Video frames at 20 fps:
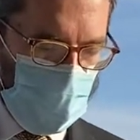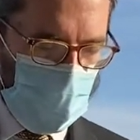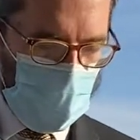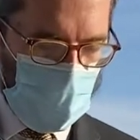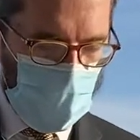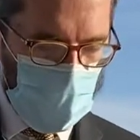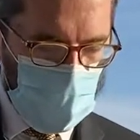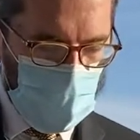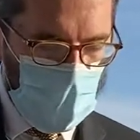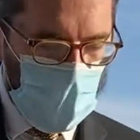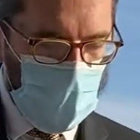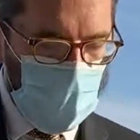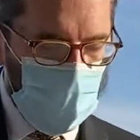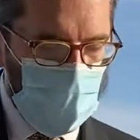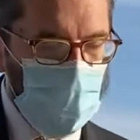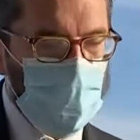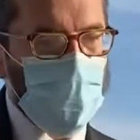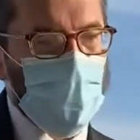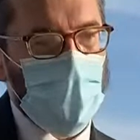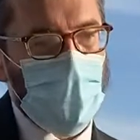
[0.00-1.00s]
His
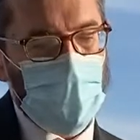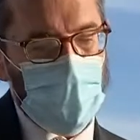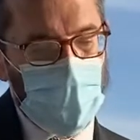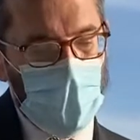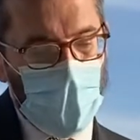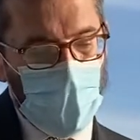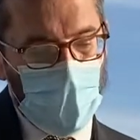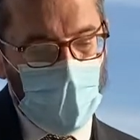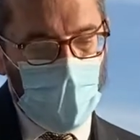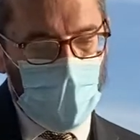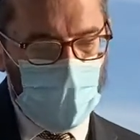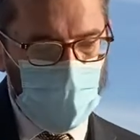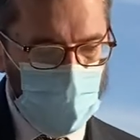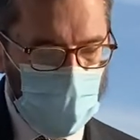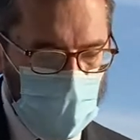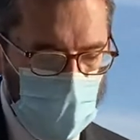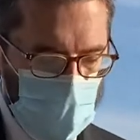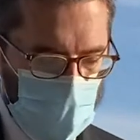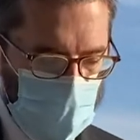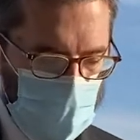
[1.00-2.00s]
family had a
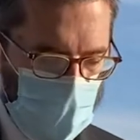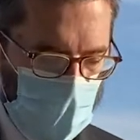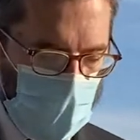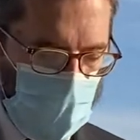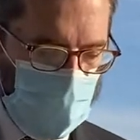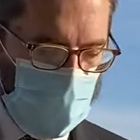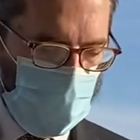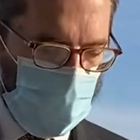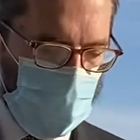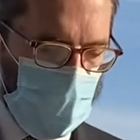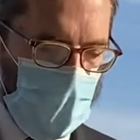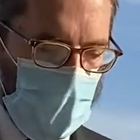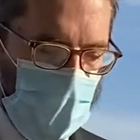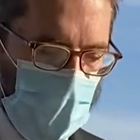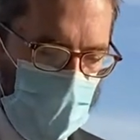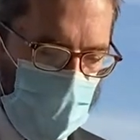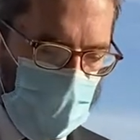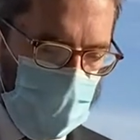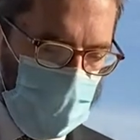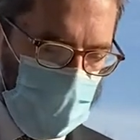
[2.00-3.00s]
difficult time making a
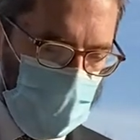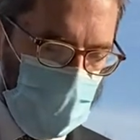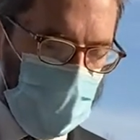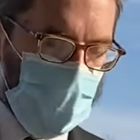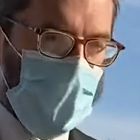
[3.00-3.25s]
living,